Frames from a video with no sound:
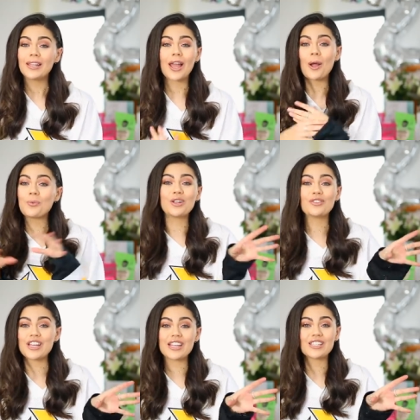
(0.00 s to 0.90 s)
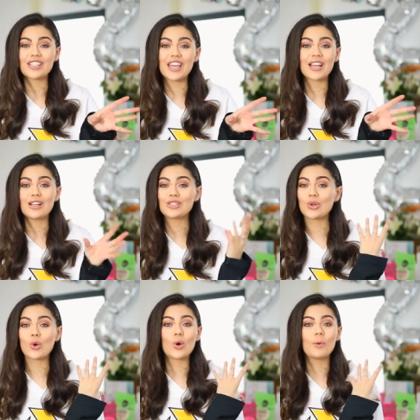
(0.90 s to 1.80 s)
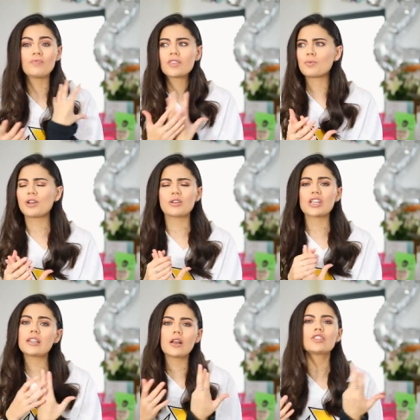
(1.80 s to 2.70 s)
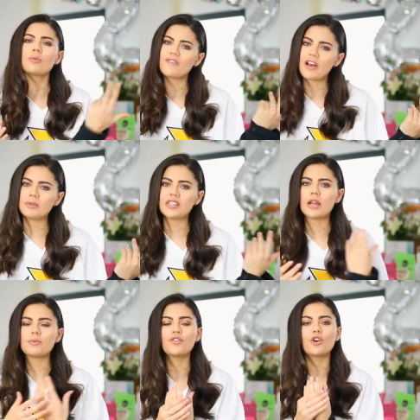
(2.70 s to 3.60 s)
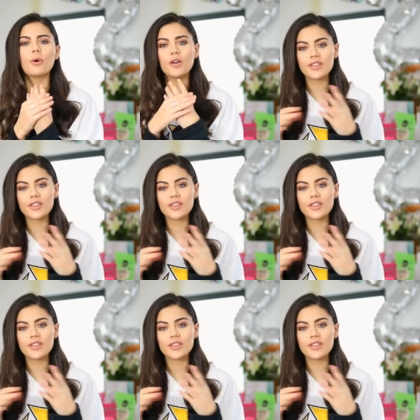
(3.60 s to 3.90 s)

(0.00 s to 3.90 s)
like I wouldn't have changed a thing. I saw pretty much, I saw my family the night before, but